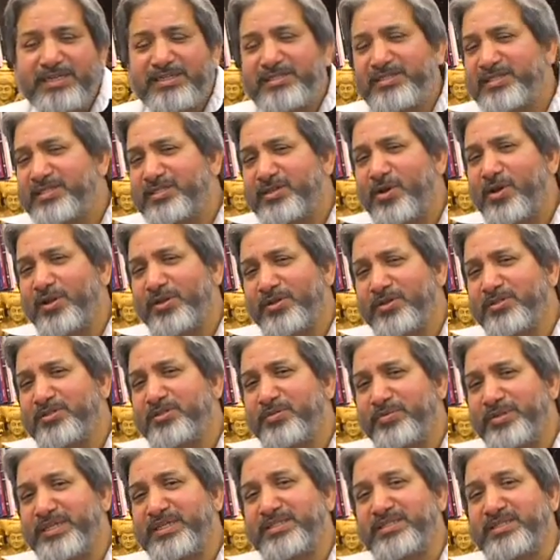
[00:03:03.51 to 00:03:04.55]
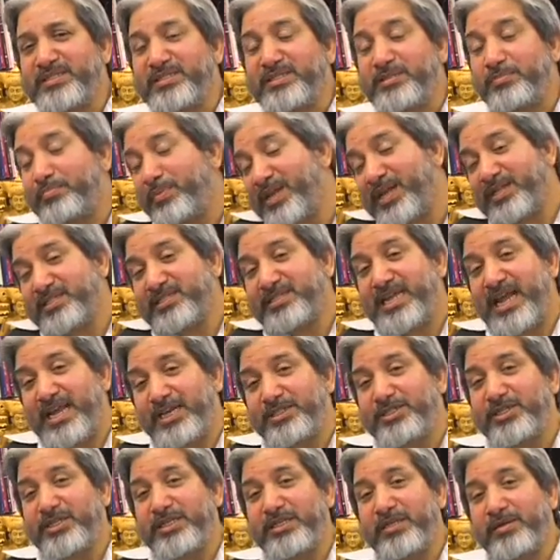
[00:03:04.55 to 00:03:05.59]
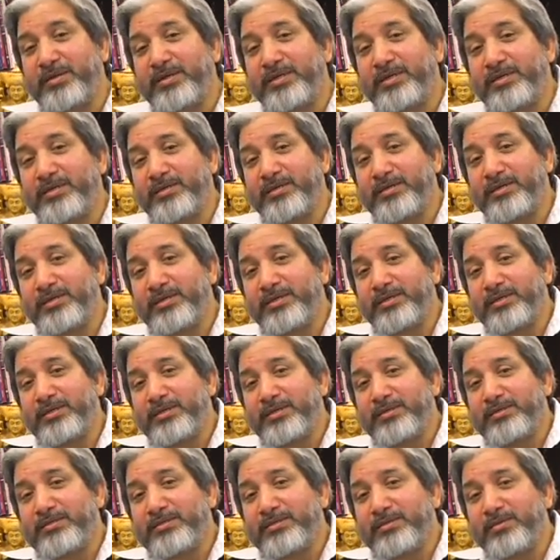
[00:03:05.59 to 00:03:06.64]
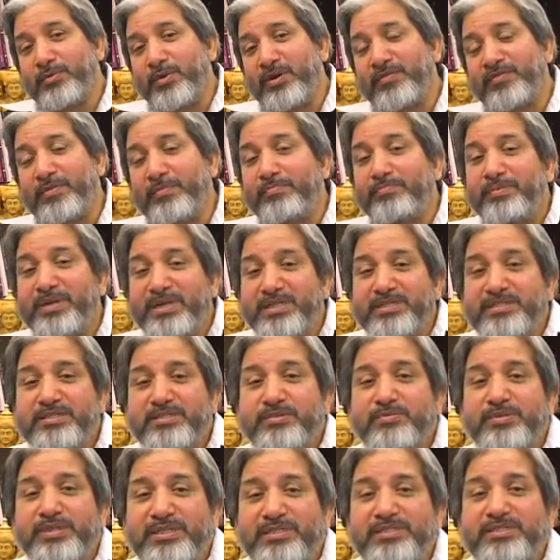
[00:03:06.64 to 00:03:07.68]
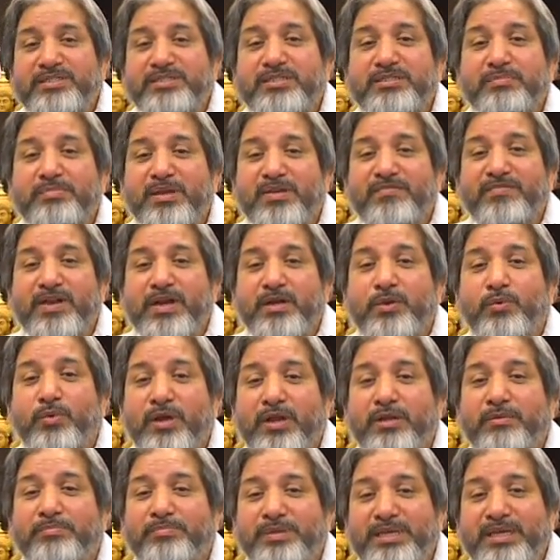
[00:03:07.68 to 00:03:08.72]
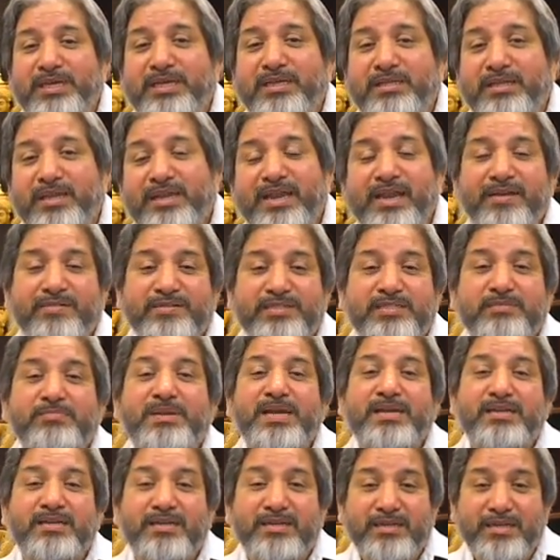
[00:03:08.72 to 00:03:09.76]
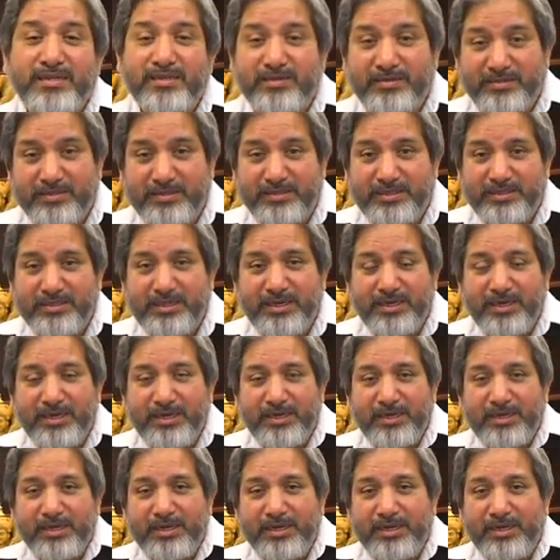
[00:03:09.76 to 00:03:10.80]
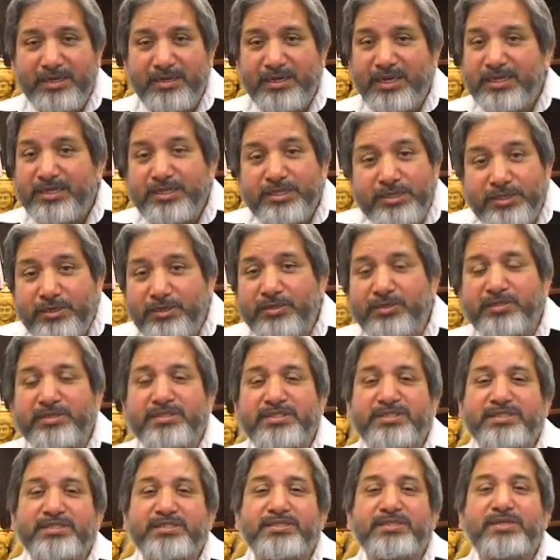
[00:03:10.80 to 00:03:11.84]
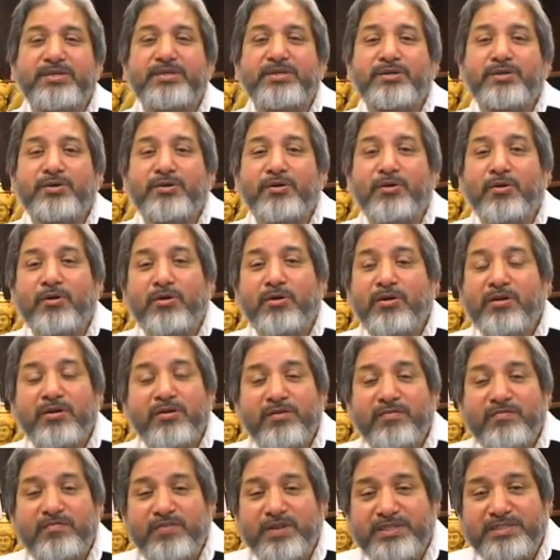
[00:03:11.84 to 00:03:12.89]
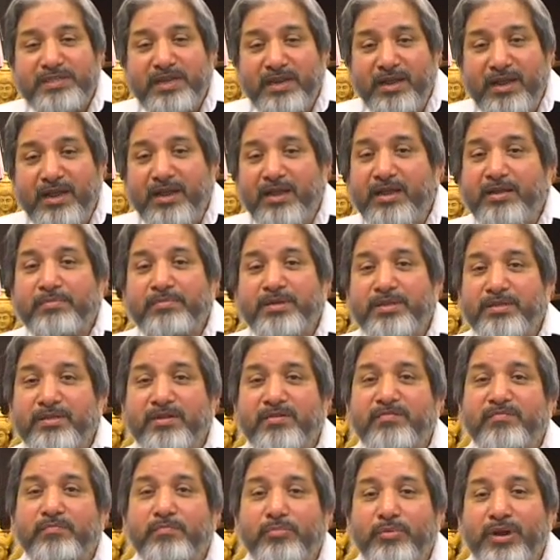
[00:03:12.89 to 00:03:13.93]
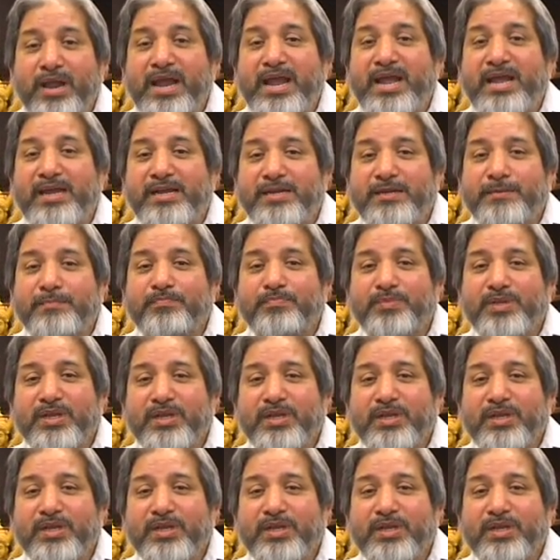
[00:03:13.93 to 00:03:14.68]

So it's all those reasons, plus actually one of the biggest reasons may very well be the charismatic leaders like Yunus or Fazle Abed of BRAC,